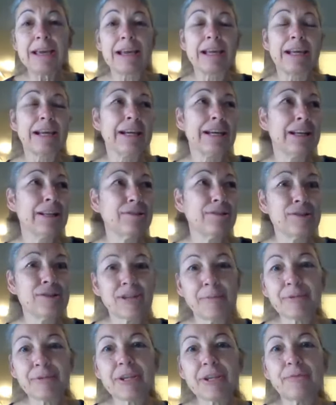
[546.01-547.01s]
And
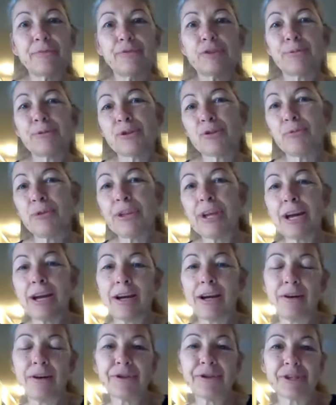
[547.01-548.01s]
some stuff was supposed to go in the
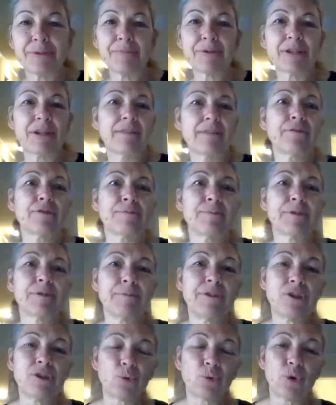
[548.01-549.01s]
house. Some stuff was supposed to
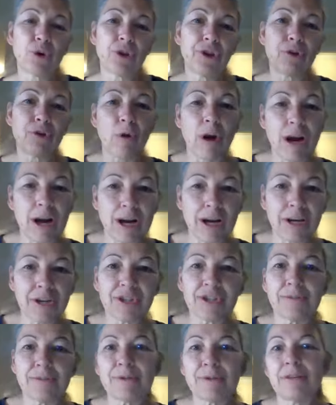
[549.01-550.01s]
be stored in the garage.
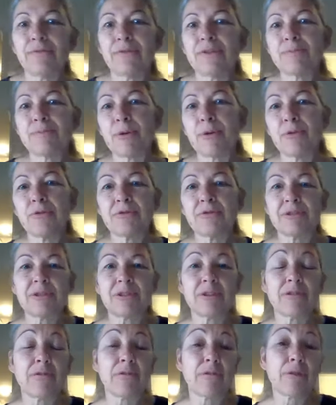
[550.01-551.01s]
Some stuff was supposed
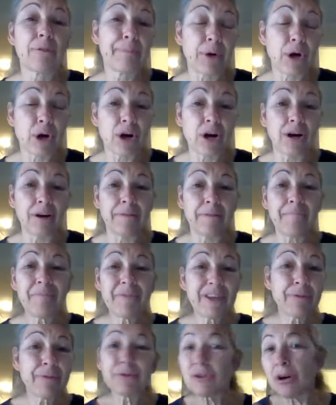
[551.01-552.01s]
to go to the barn.
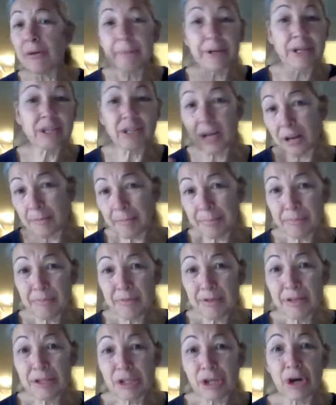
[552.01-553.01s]
It was all mixed up.
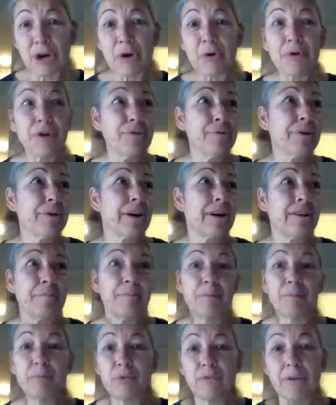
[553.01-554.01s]
So Hugh and I have
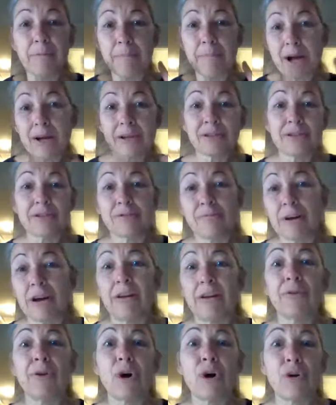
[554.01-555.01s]
been moving boxes
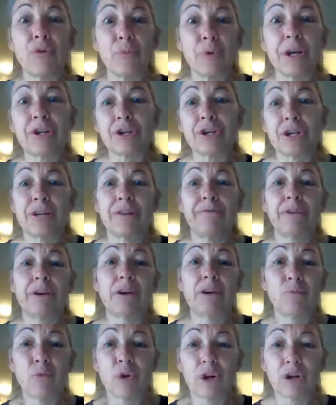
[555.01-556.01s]
around all week, trying to figure
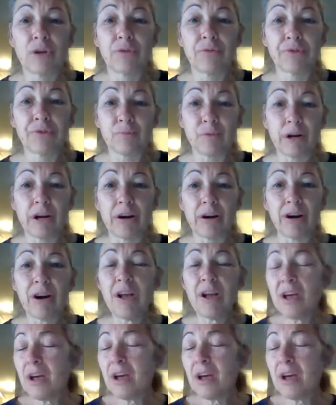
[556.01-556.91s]
out what goes where.